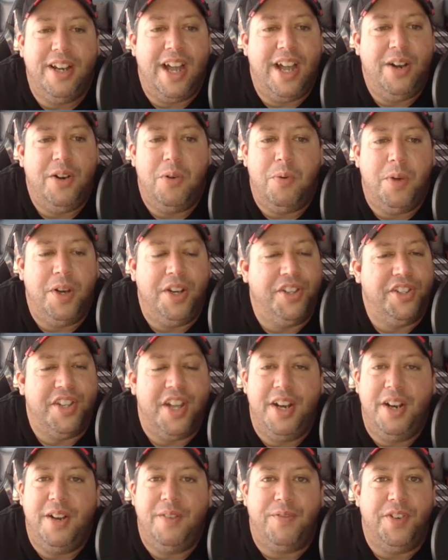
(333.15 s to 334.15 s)
I don't want to
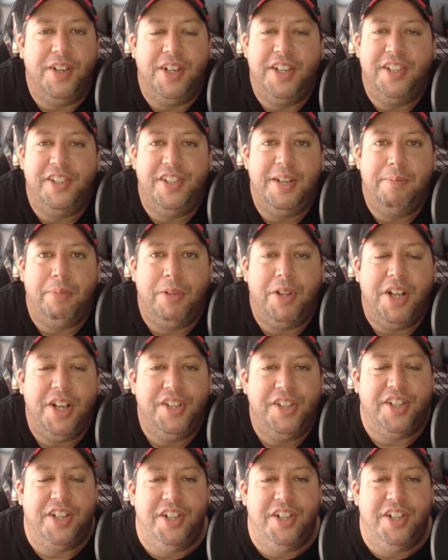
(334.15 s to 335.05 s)
sign up for Disney Plus.